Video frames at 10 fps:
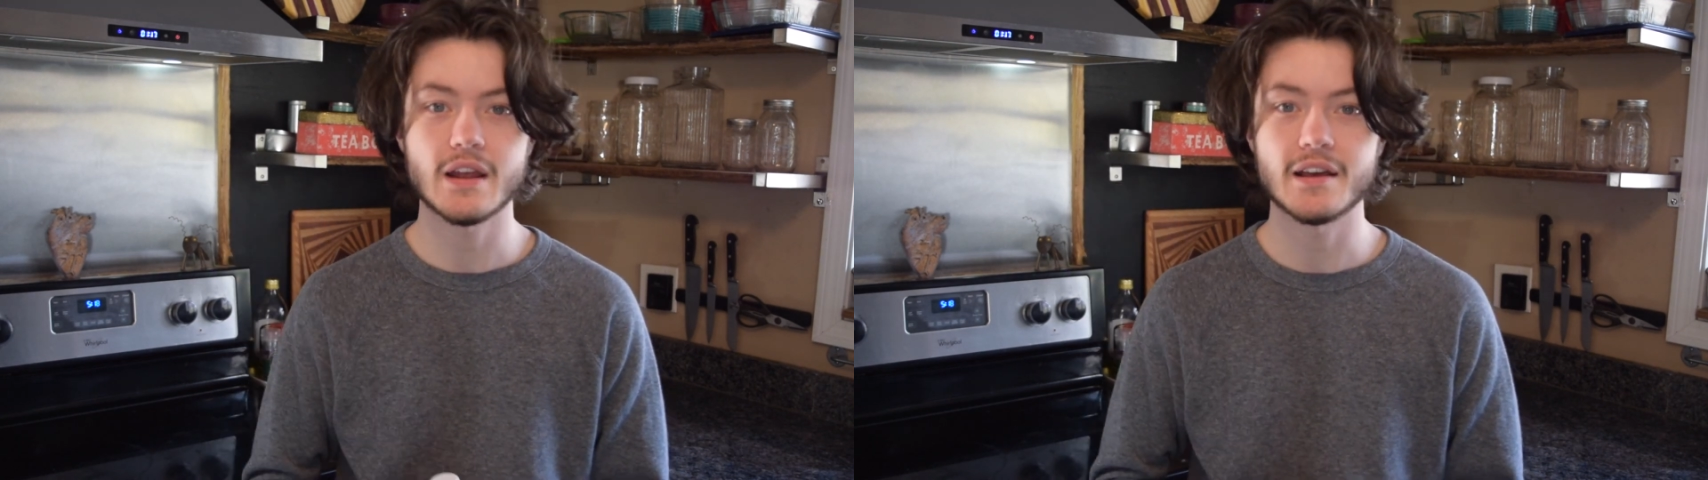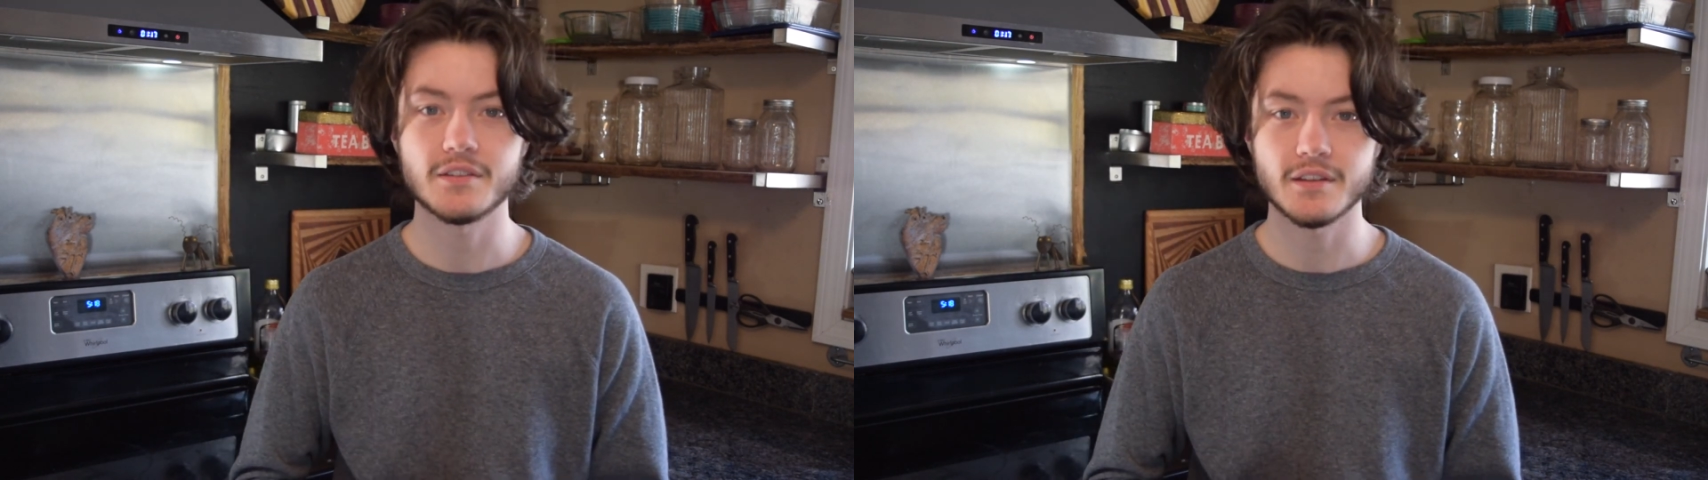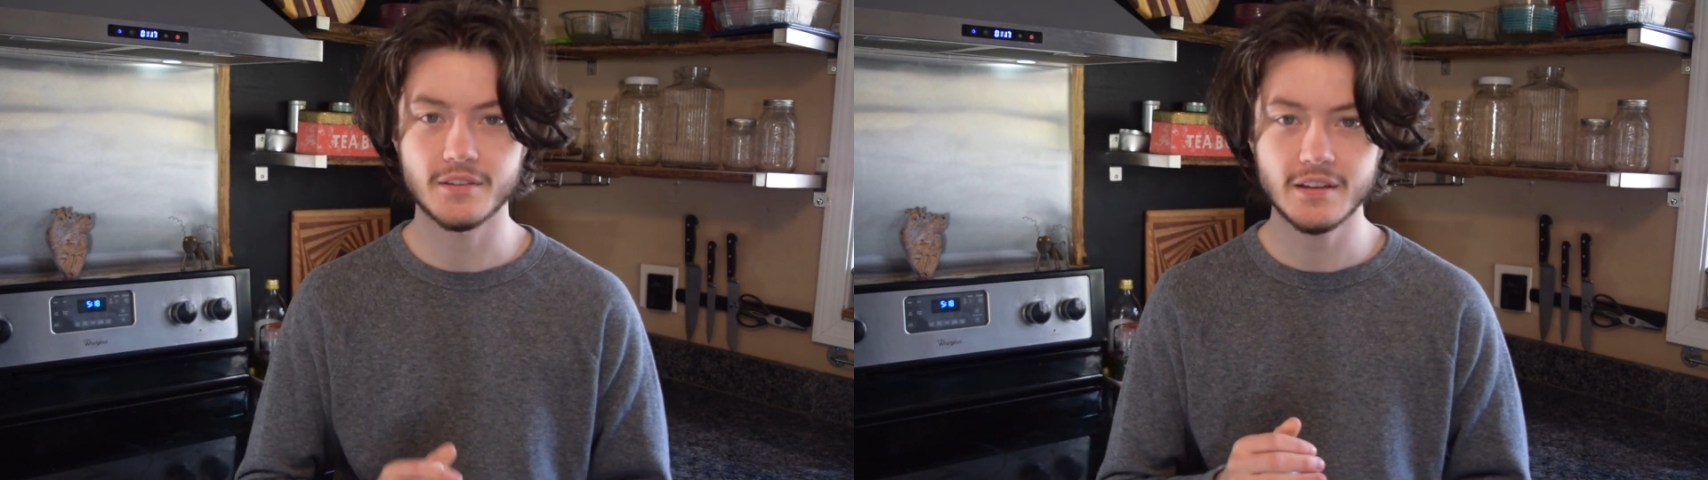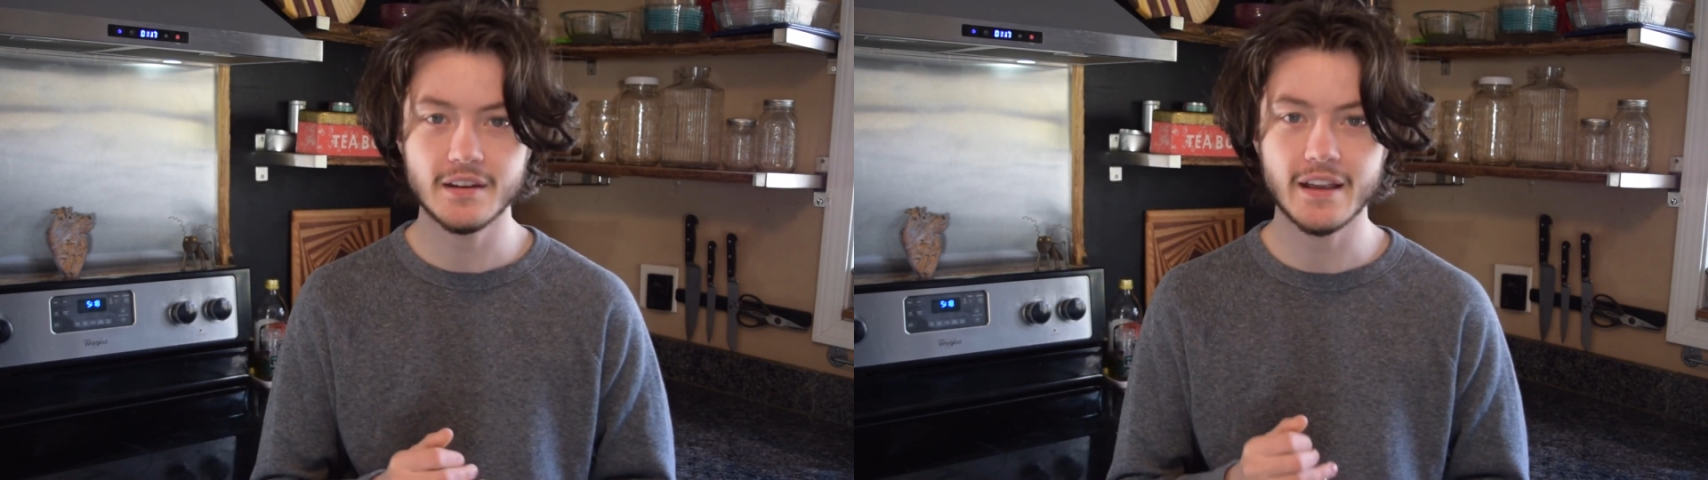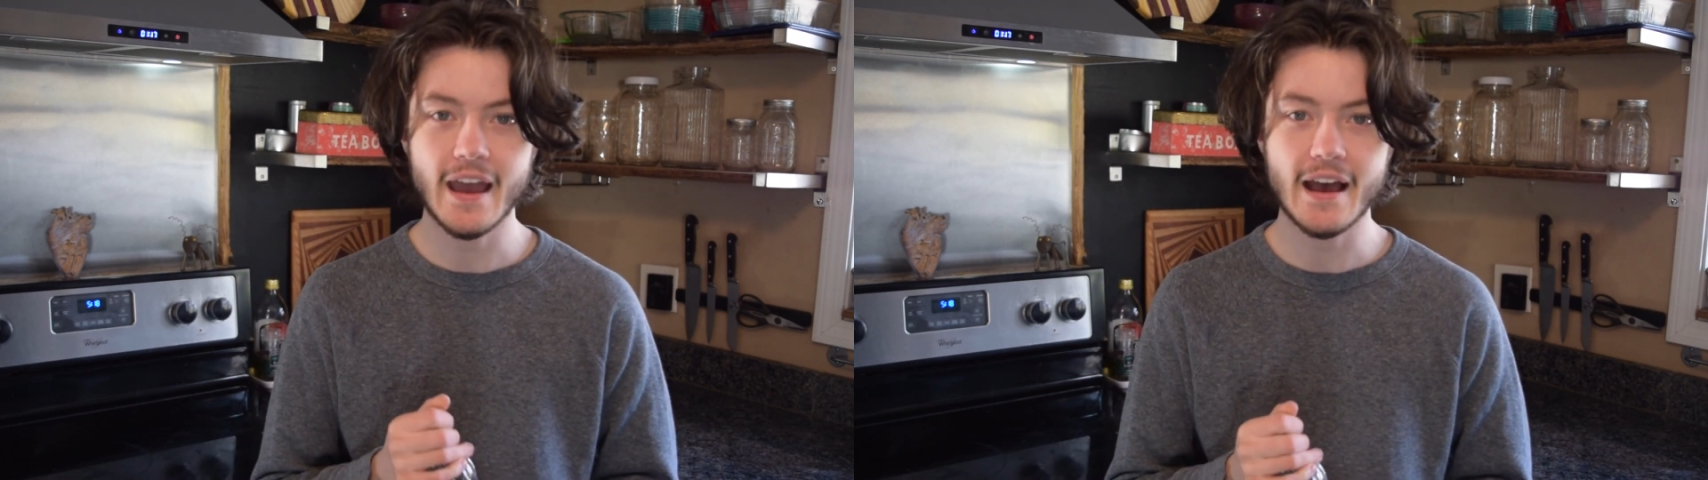as
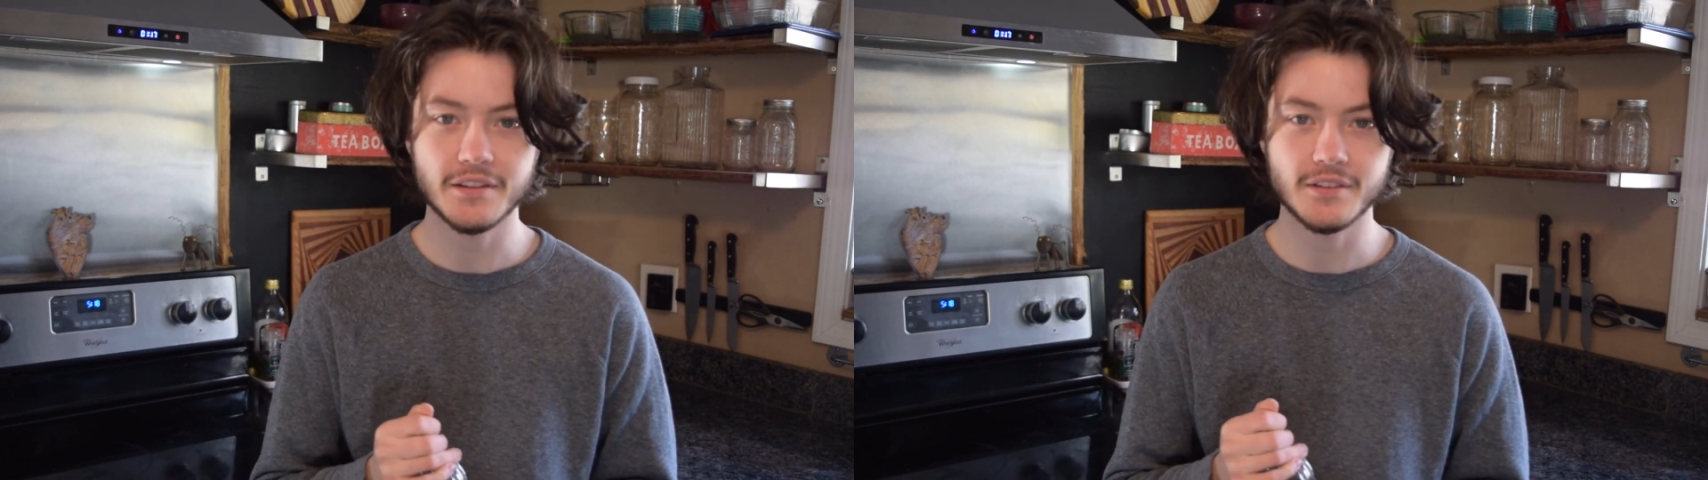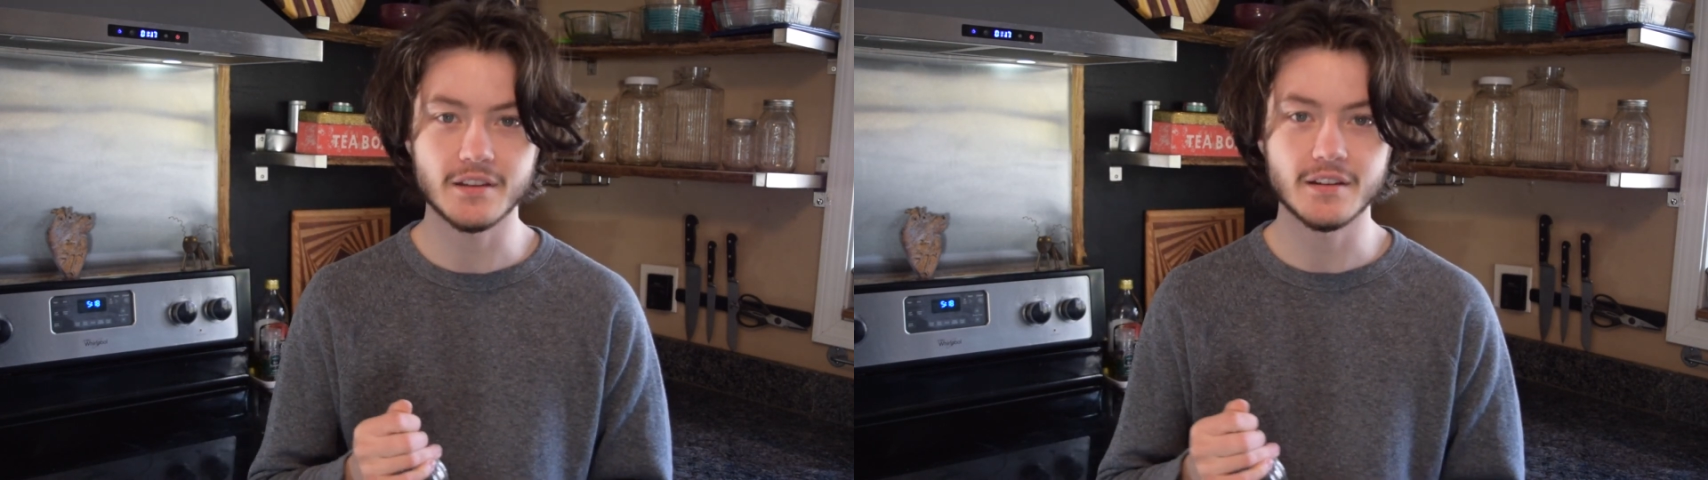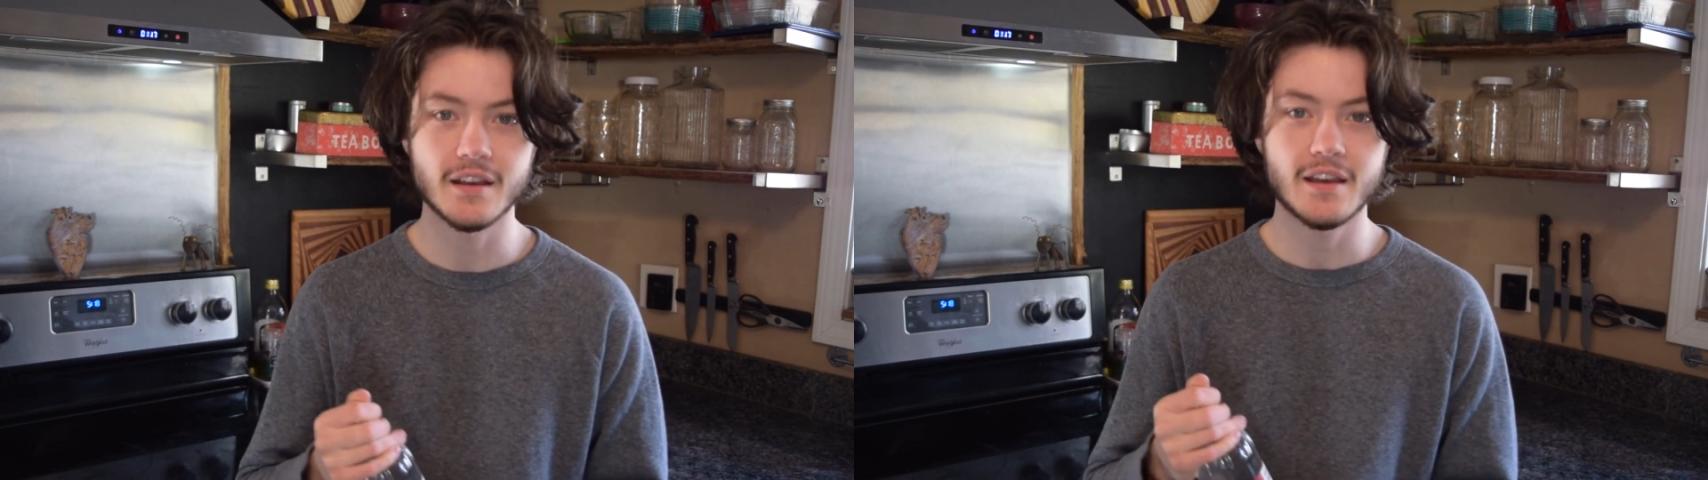acetic acid,